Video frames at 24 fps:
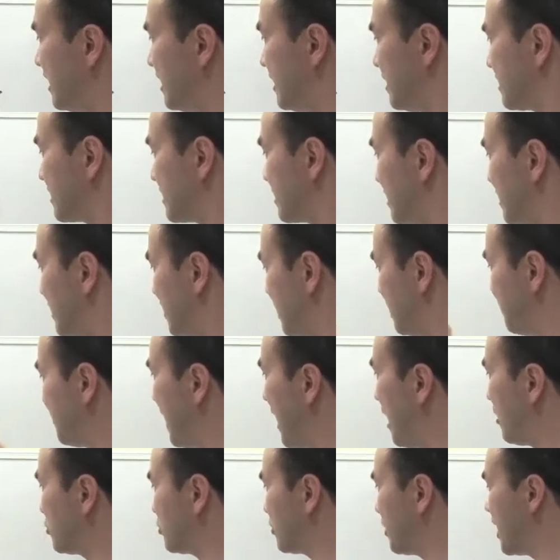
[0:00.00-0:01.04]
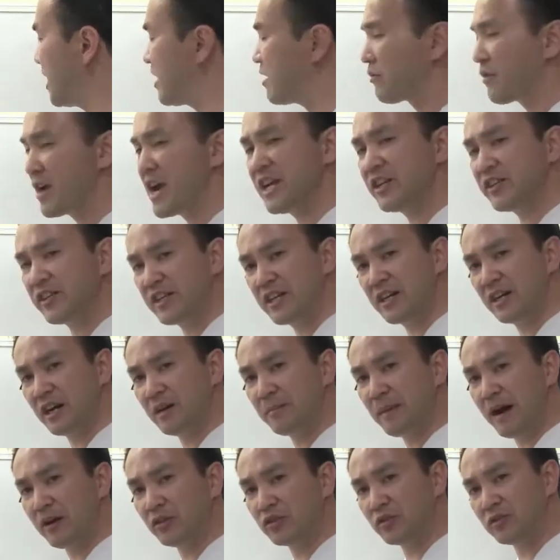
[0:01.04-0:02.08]
about to integrate here,
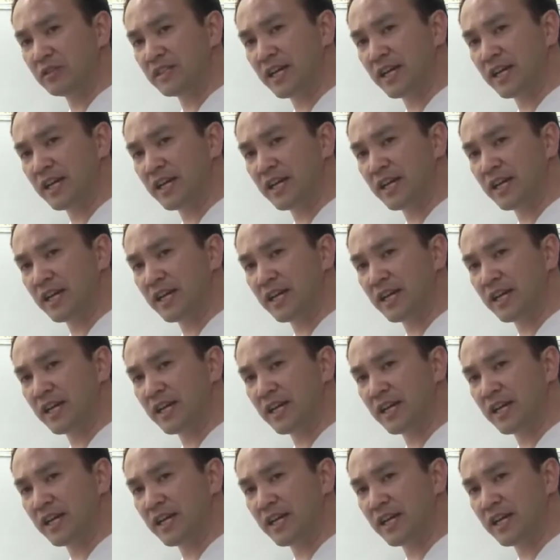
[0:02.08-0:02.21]
about to take